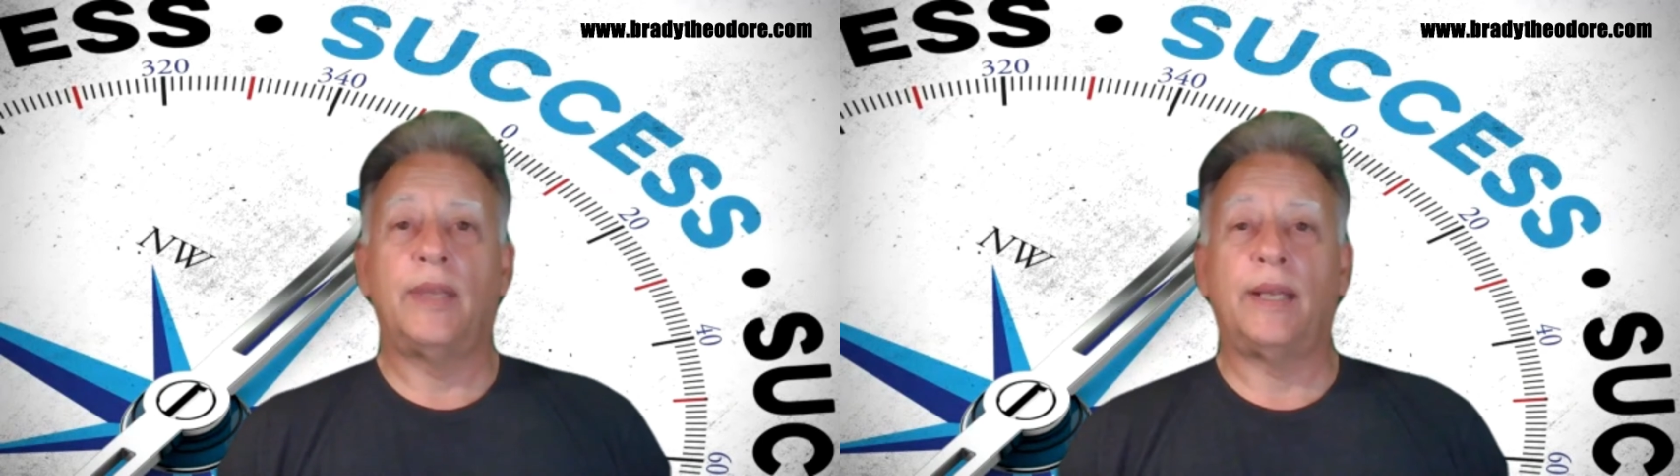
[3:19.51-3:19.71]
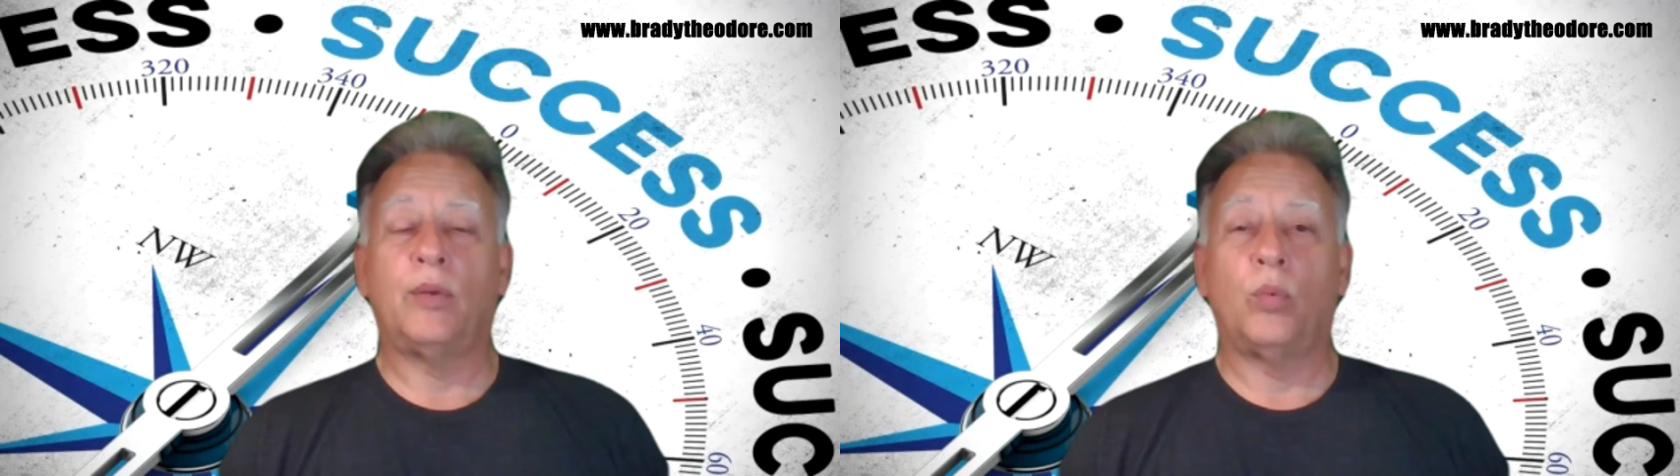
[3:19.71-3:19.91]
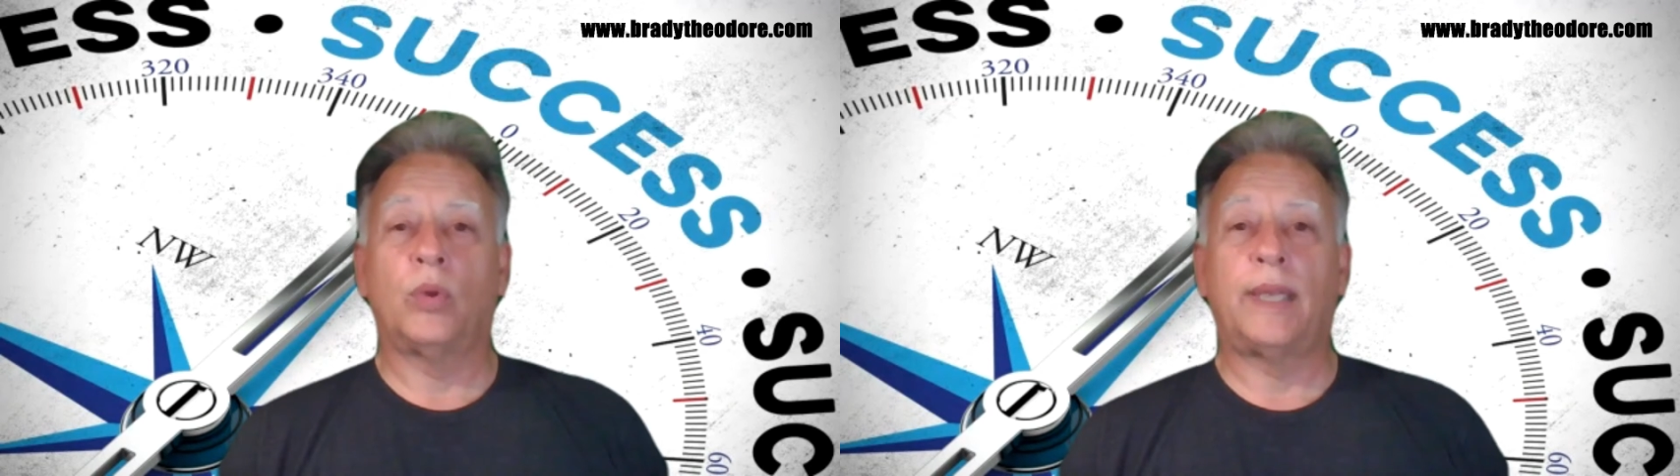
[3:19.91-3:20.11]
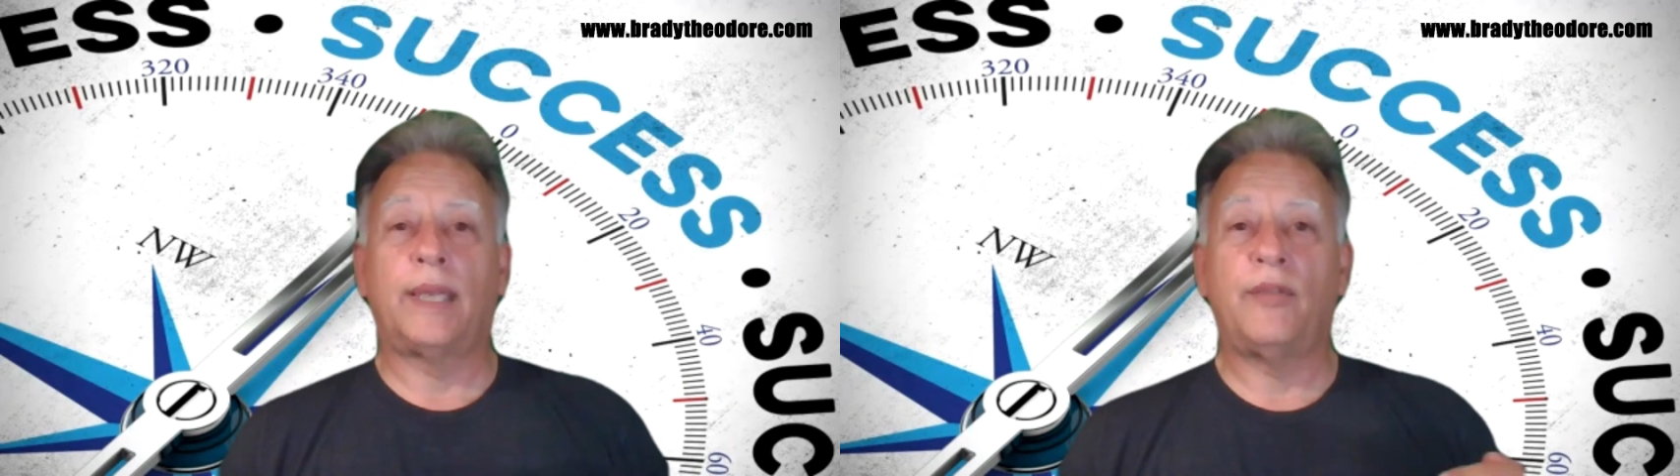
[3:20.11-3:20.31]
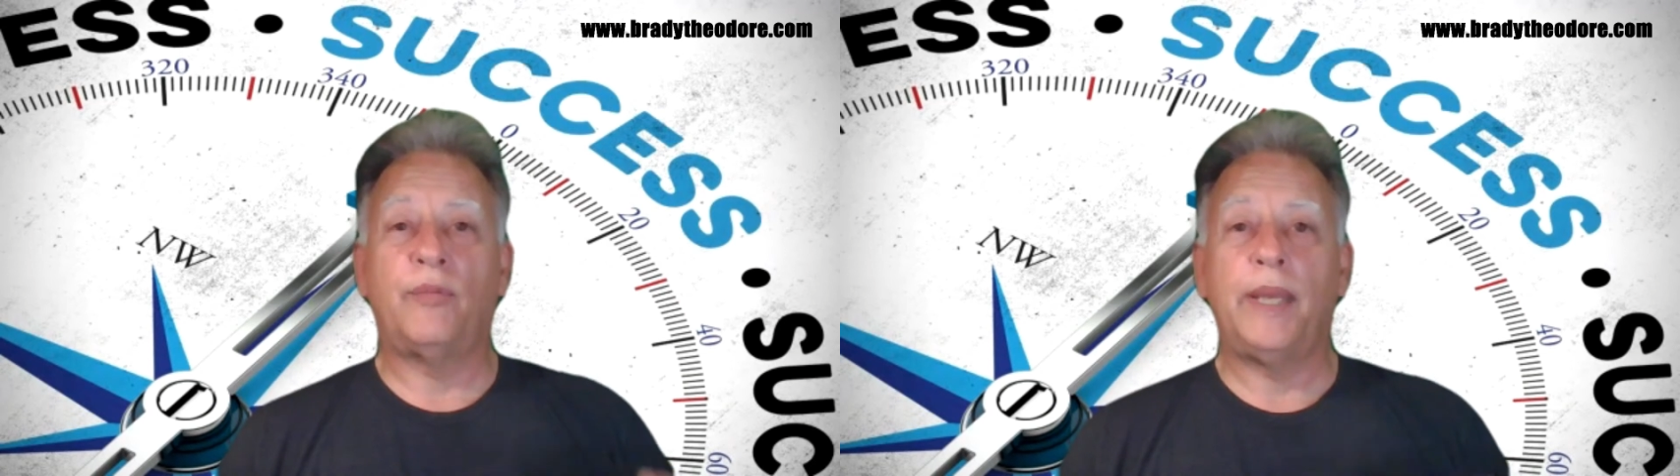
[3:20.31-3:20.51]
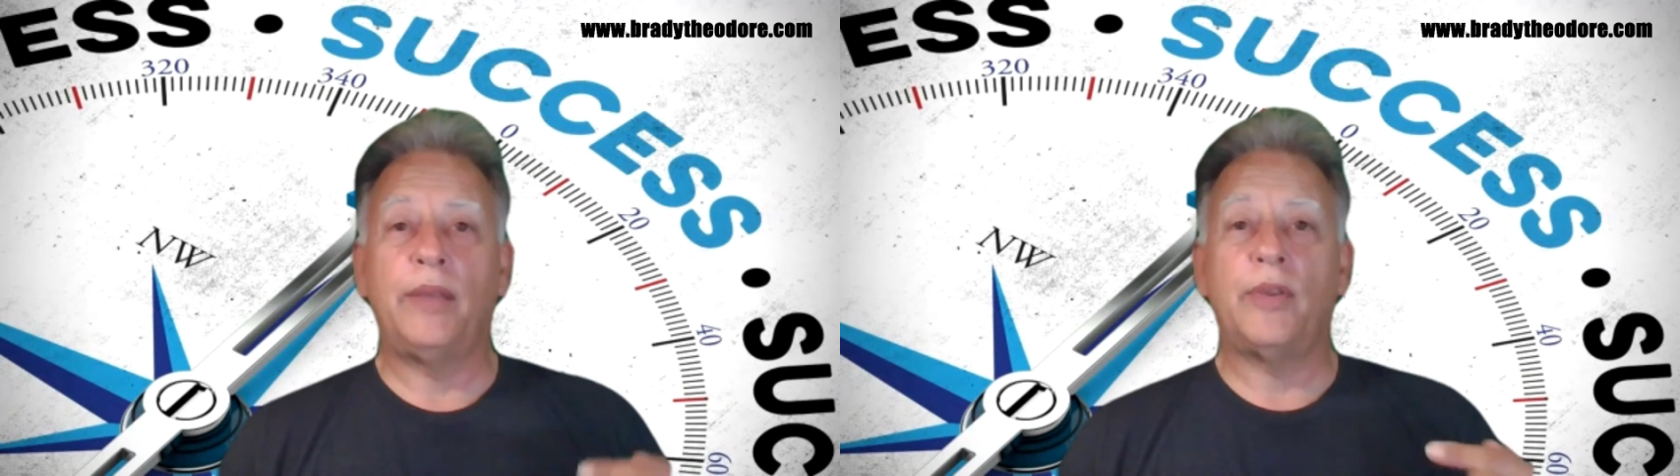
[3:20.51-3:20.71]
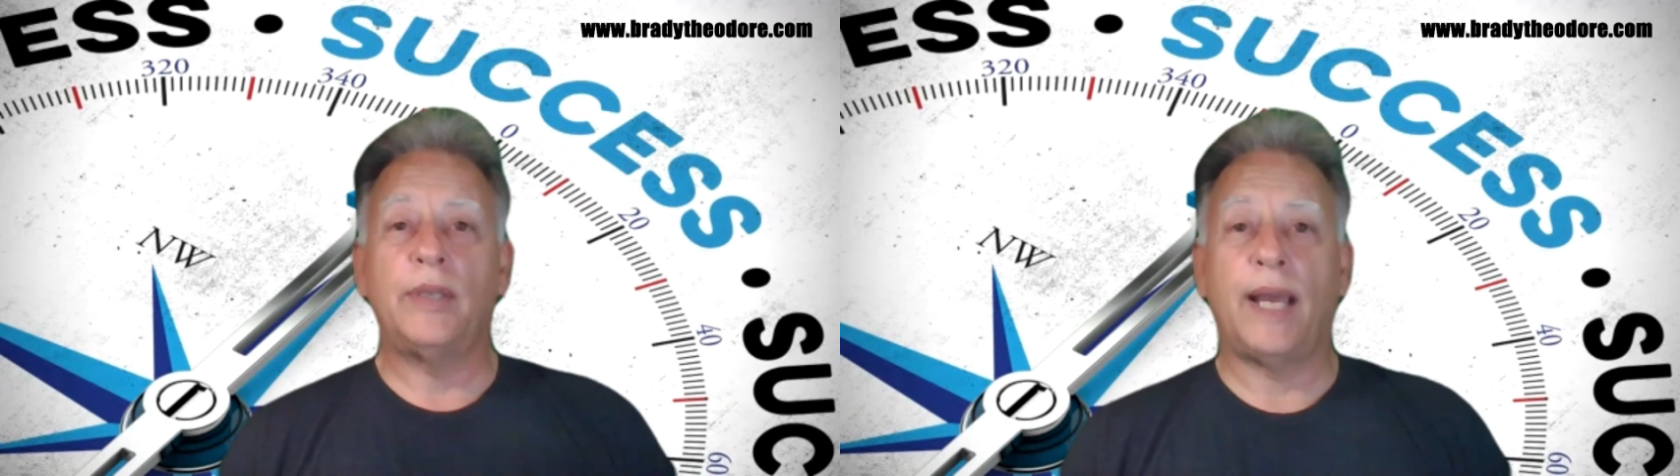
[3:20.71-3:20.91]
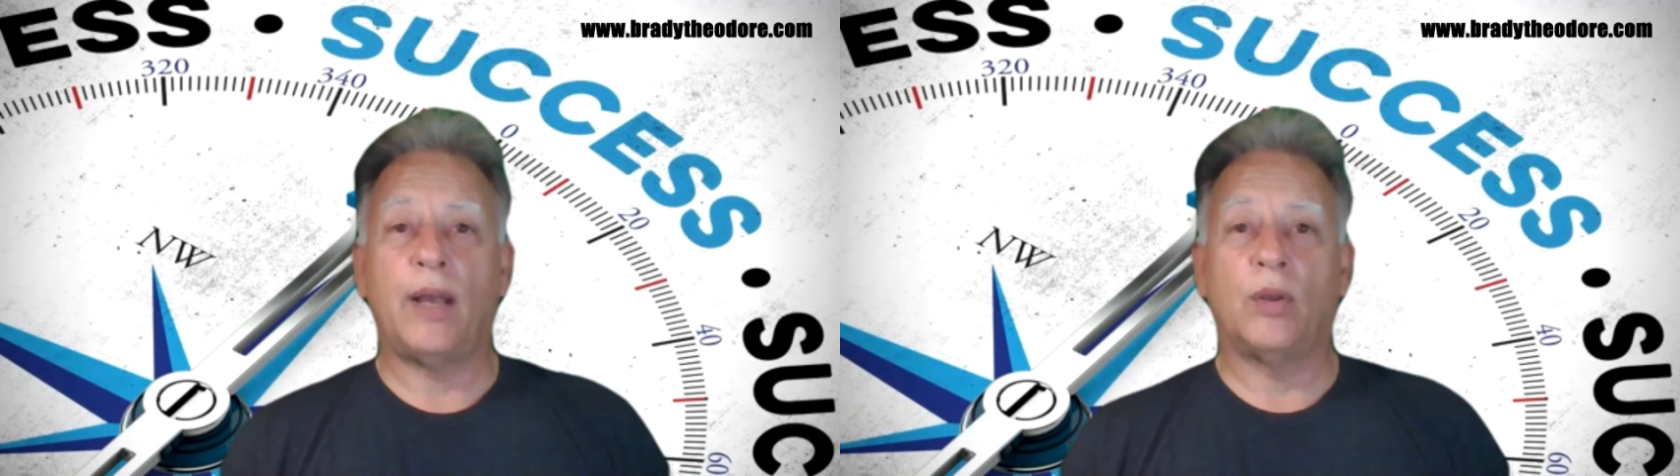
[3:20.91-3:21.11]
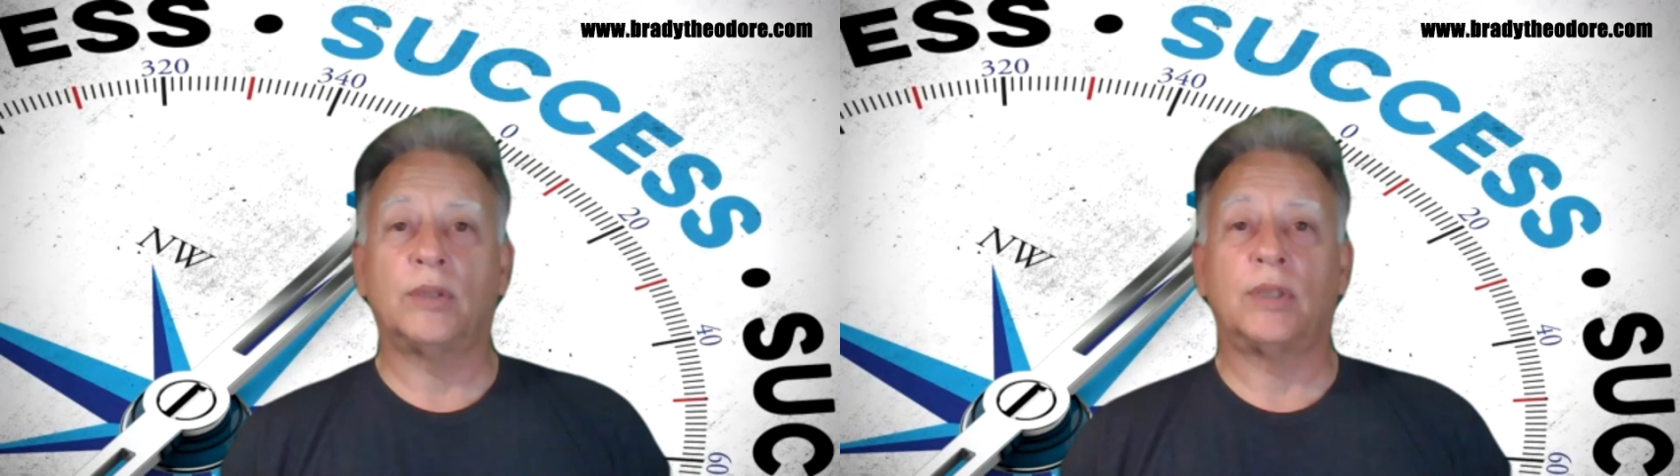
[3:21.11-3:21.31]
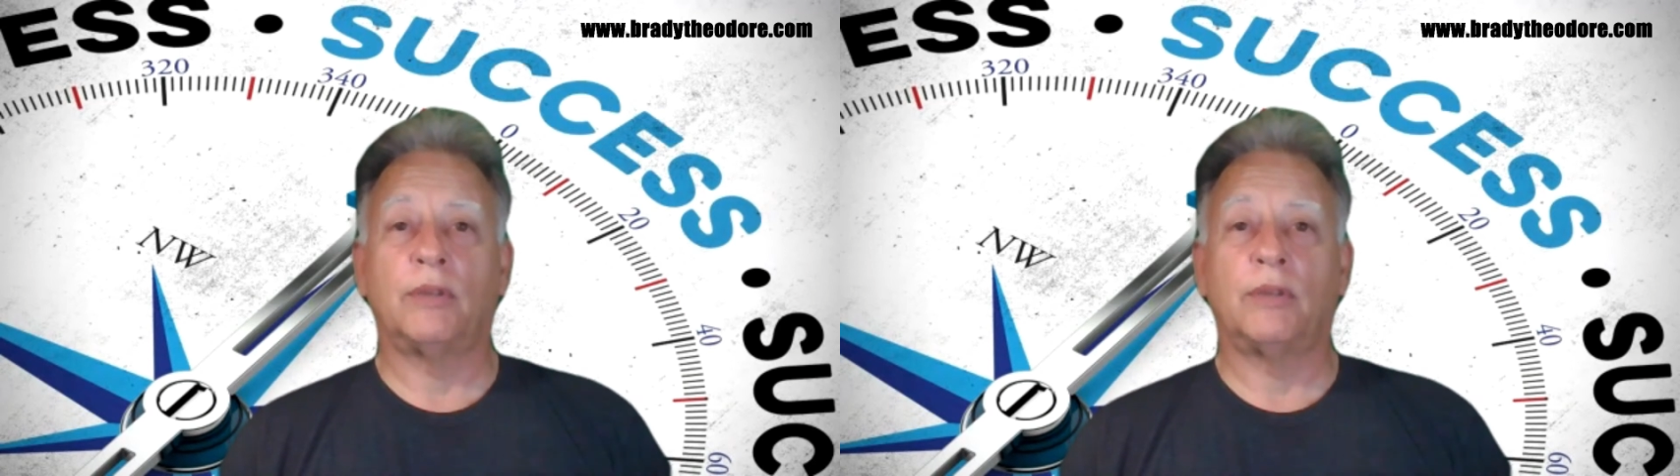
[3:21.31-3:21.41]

that it will give me the knowledge